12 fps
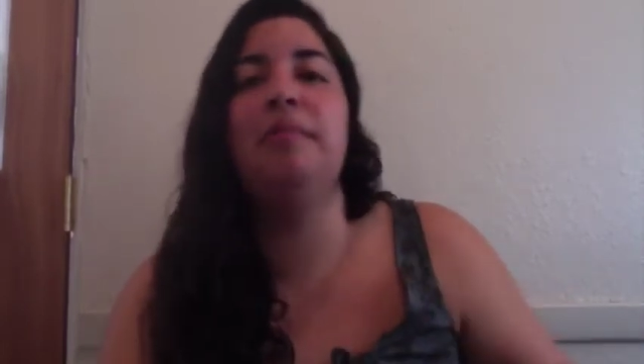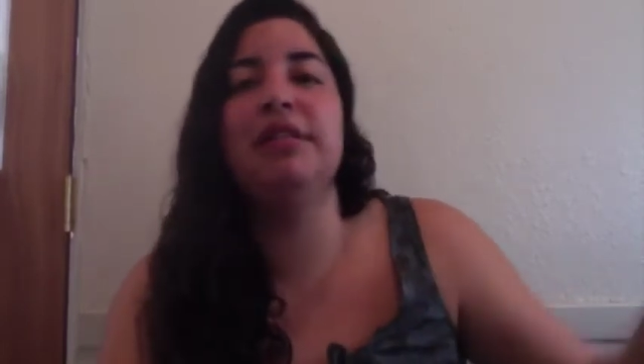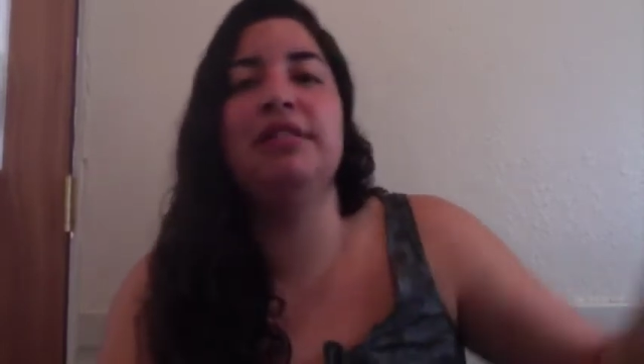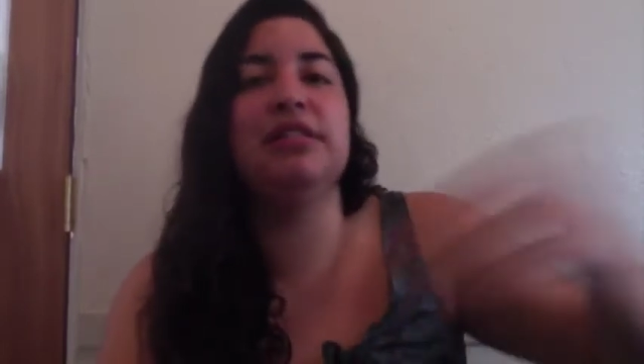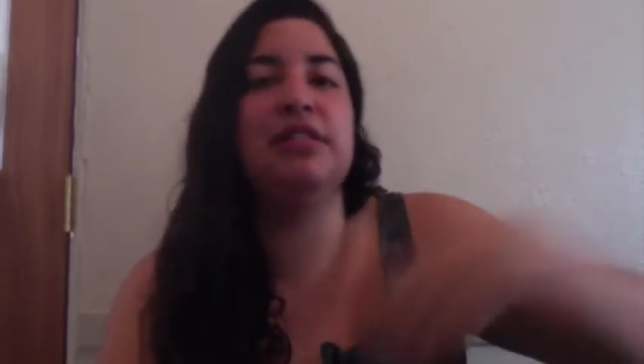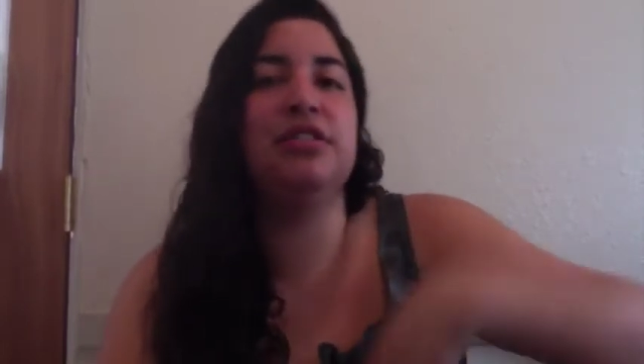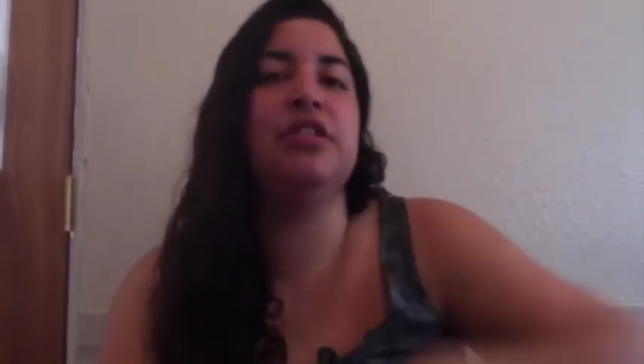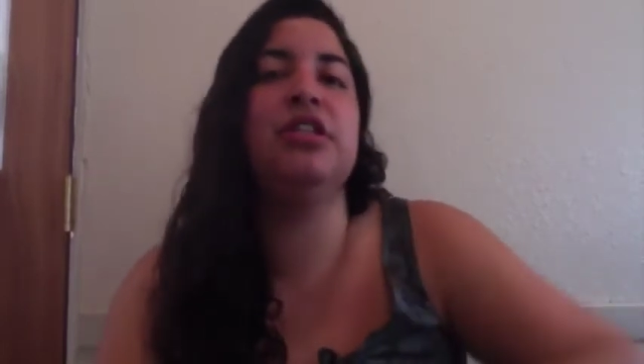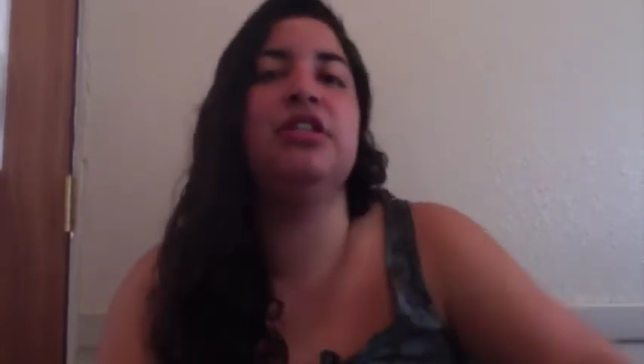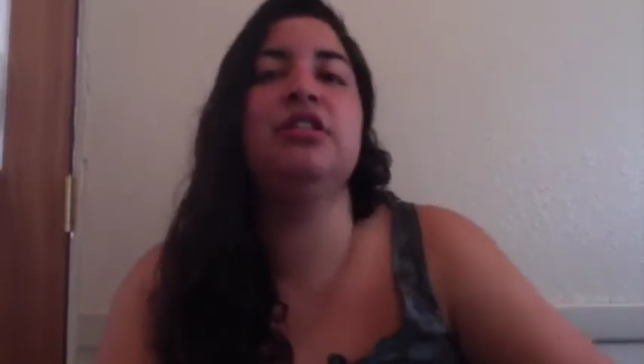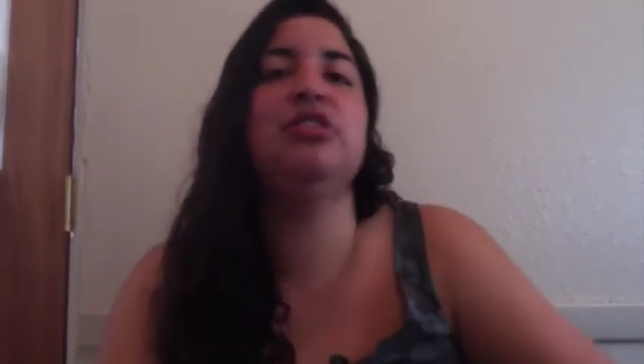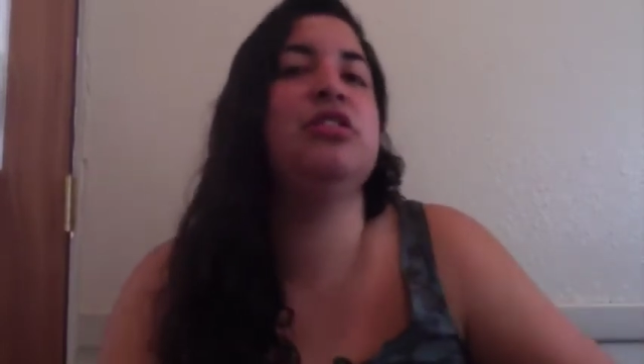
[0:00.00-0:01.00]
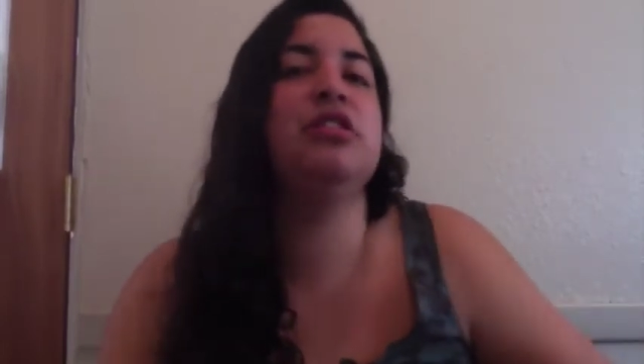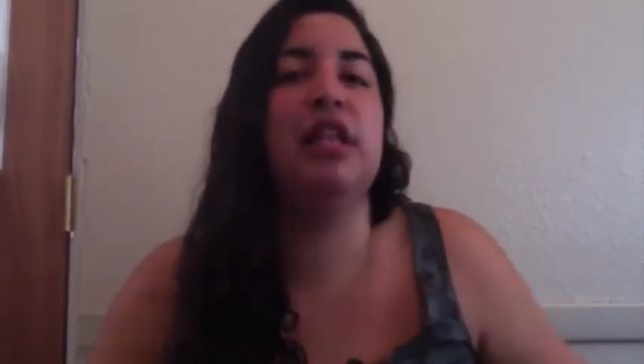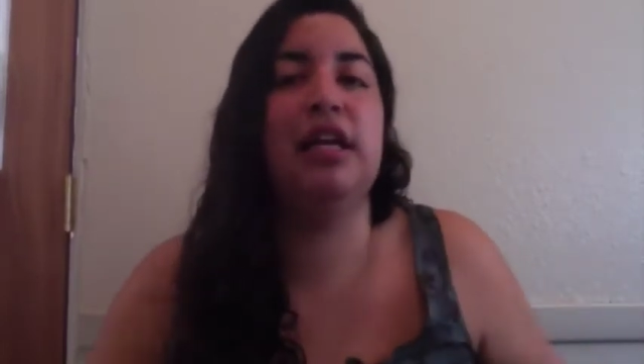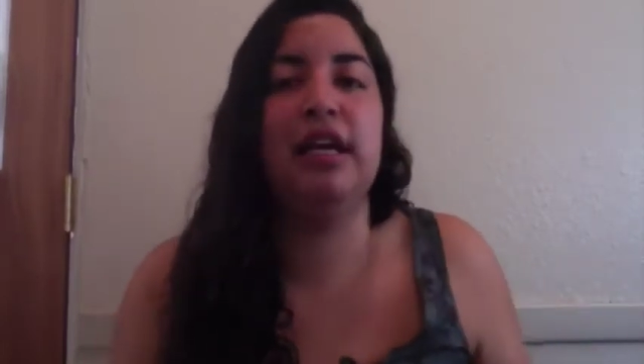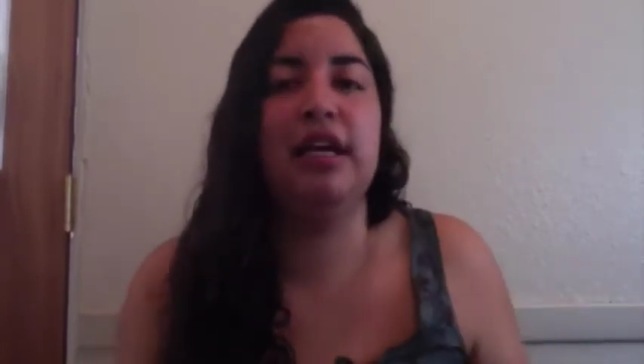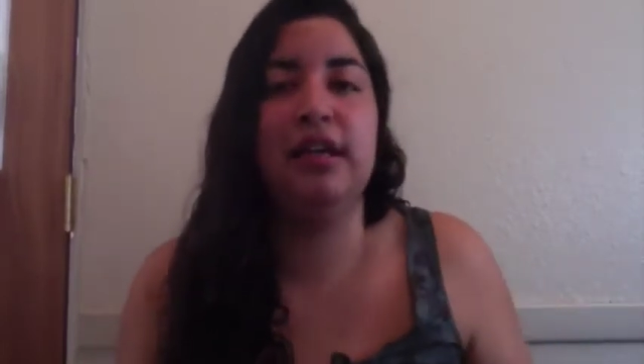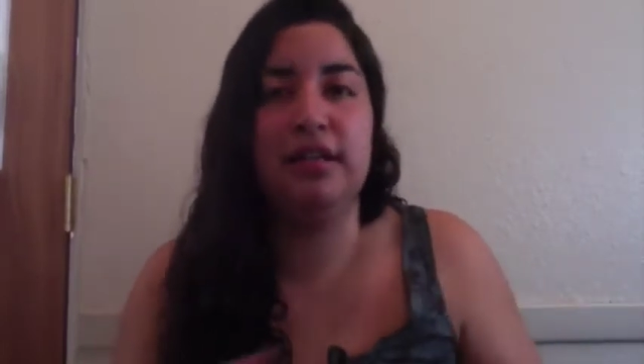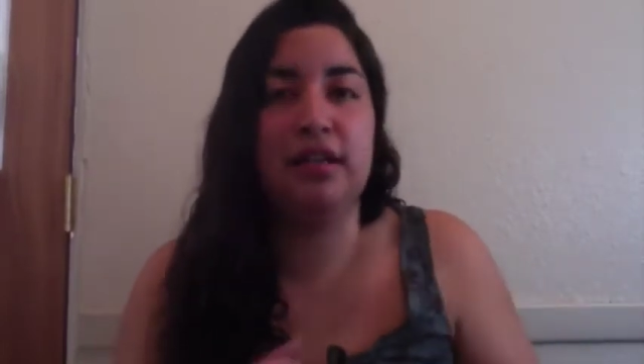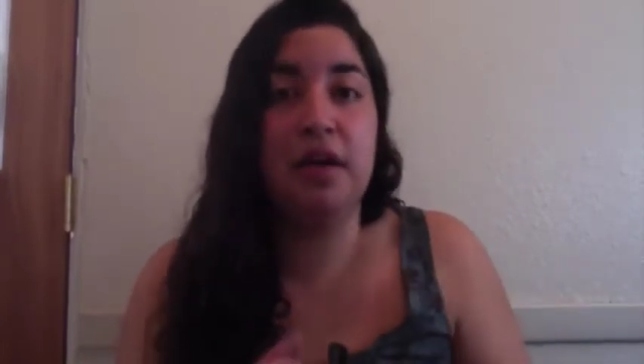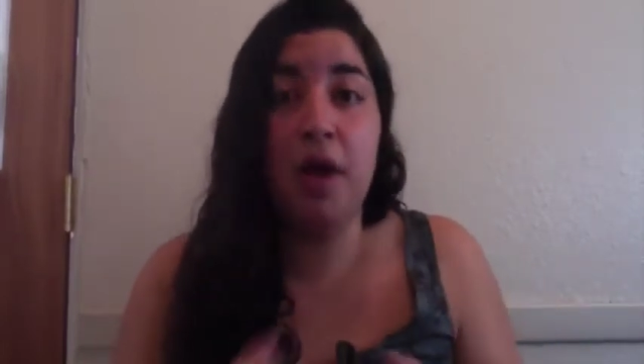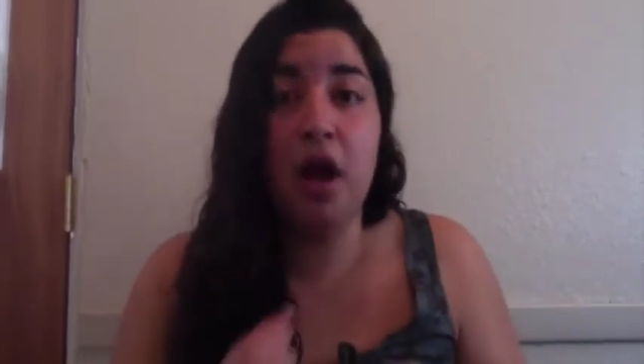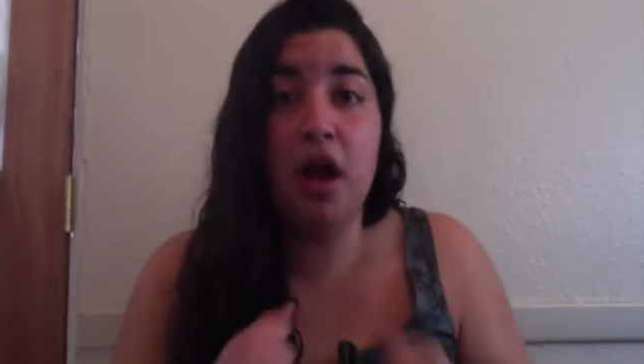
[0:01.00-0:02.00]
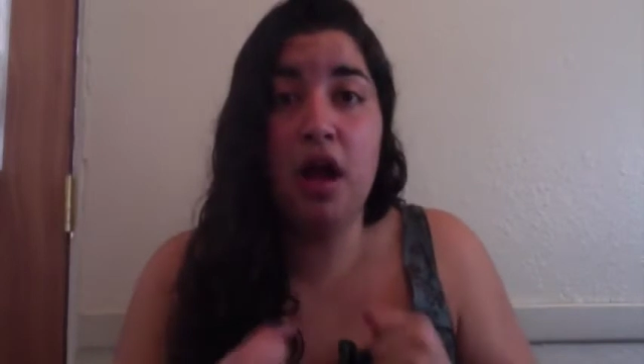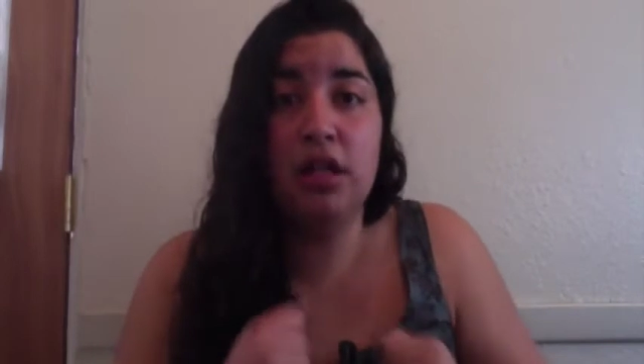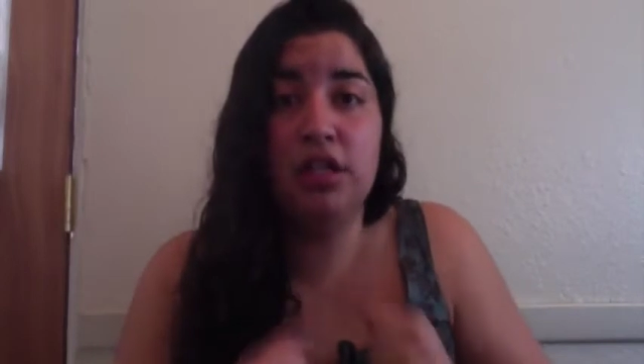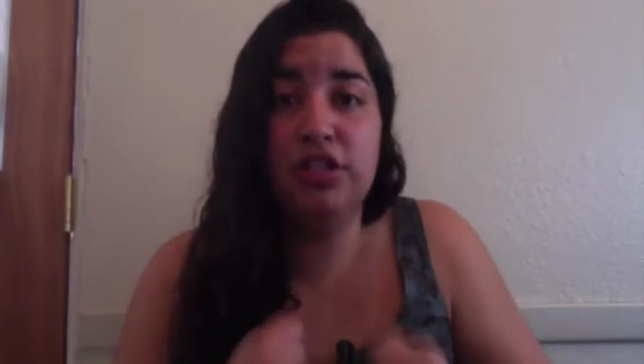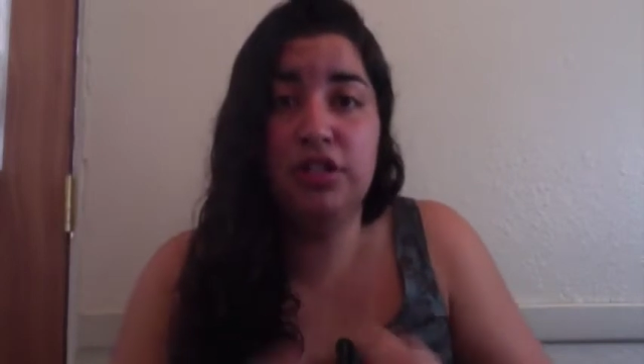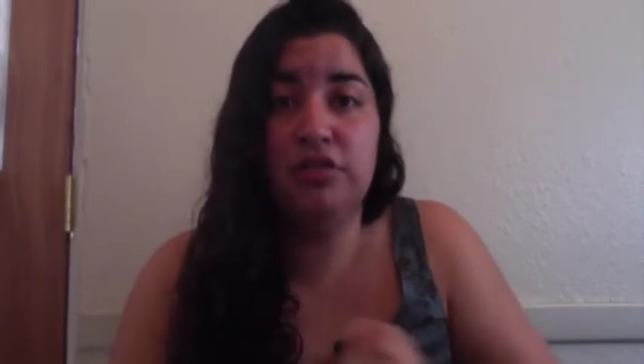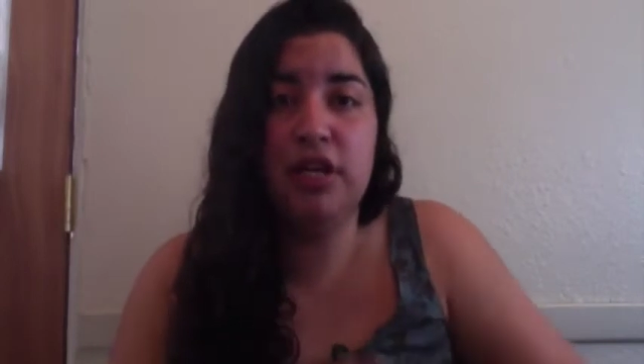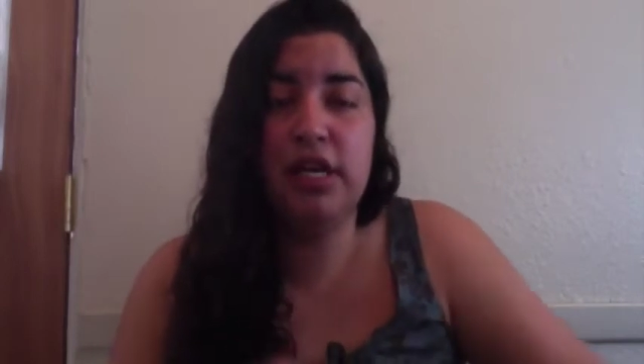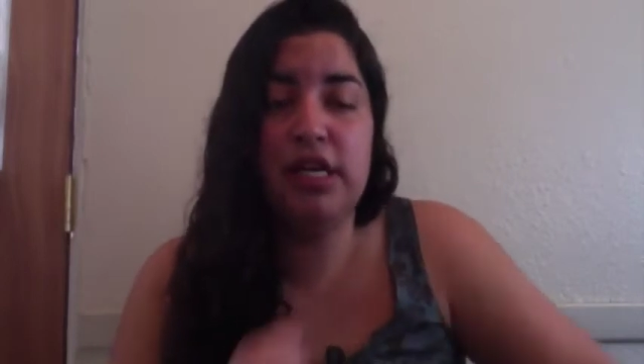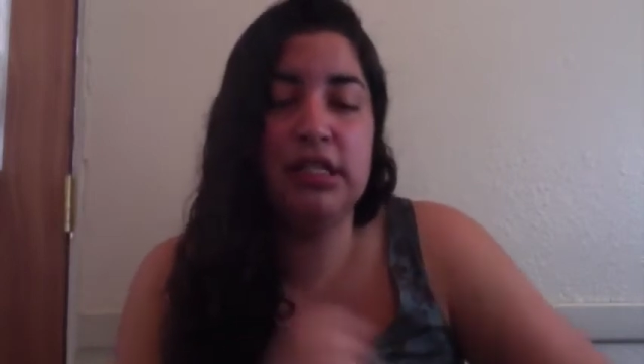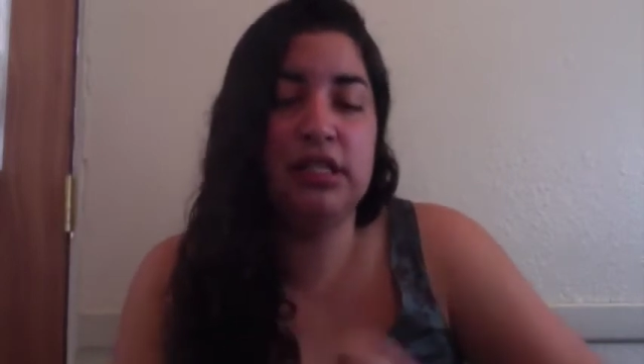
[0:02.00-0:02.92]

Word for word: my sisters, and just like, come on, let's do this.